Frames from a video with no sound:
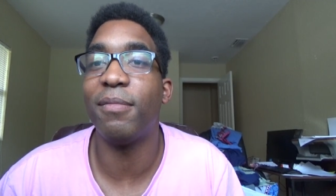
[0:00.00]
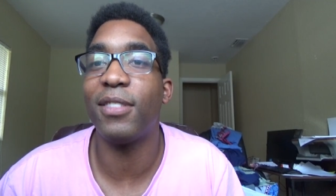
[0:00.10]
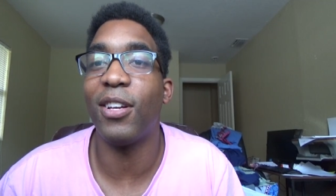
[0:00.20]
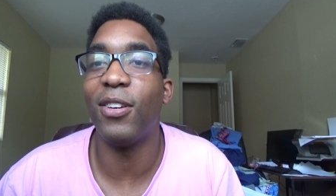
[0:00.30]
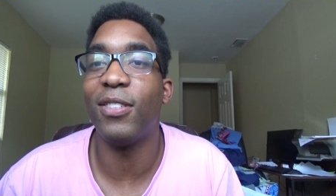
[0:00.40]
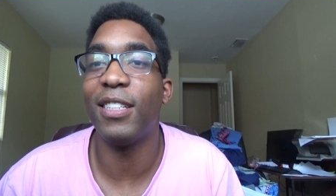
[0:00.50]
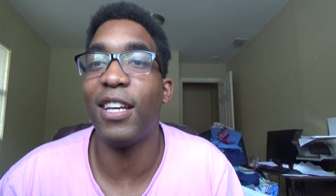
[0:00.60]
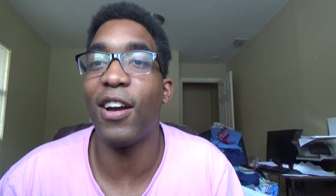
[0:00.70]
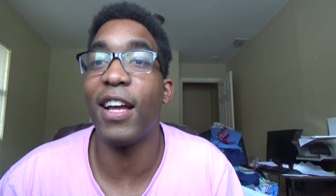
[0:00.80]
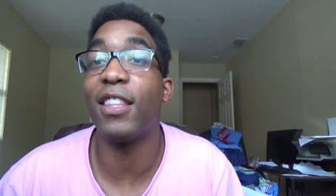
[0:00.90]
So
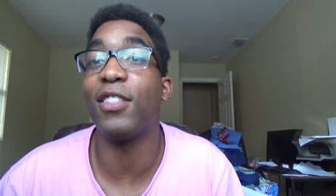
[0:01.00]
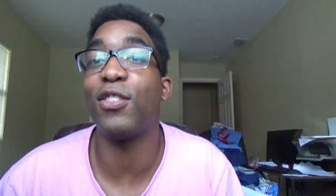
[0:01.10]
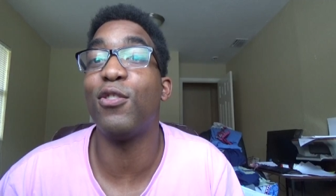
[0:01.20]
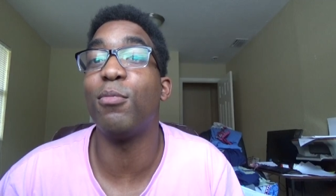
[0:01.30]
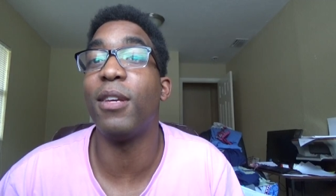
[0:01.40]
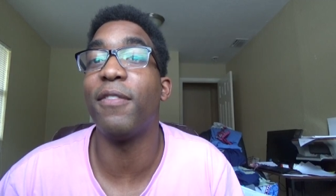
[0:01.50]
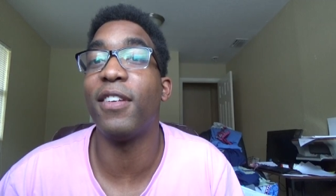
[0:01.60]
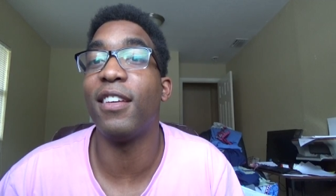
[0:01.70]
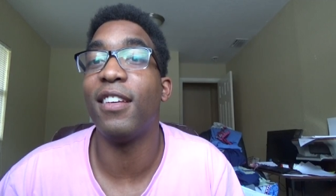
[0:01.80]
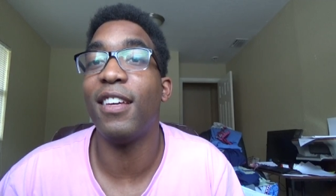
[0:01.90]
y'all got to excuse me if
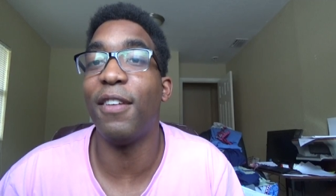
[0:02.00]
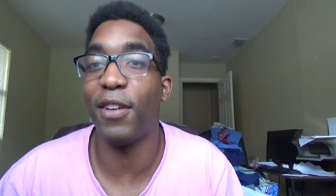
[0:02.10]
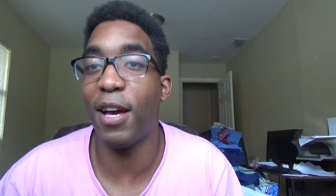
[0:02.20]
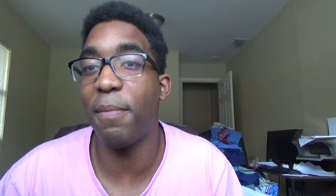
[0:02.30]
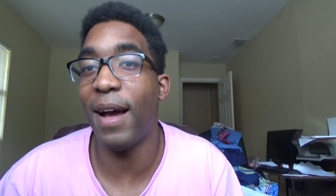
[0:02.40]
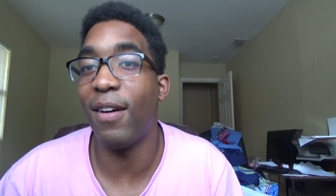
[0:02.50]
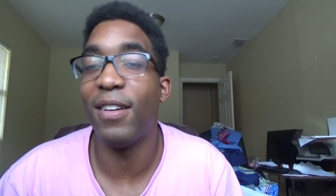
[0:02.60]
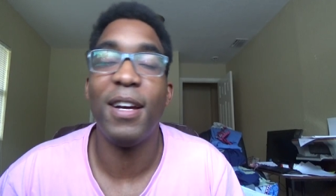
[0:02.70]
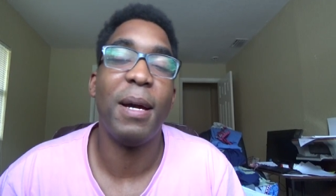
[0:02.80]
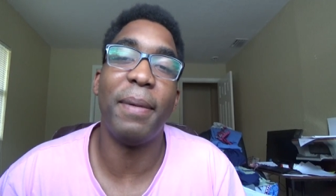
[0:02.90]
it if it come out.
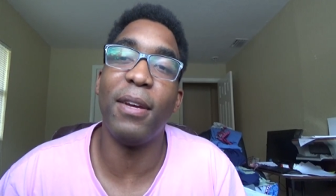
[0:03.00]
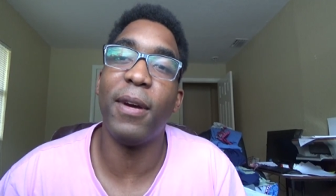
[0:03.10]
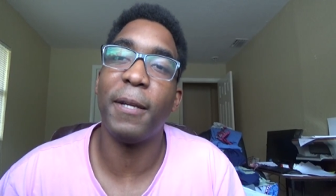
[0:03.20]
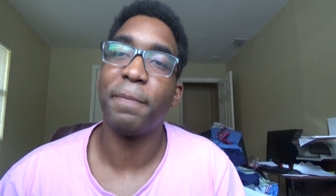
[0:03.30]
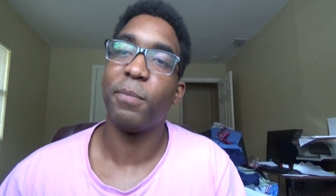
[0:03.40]
But anyway,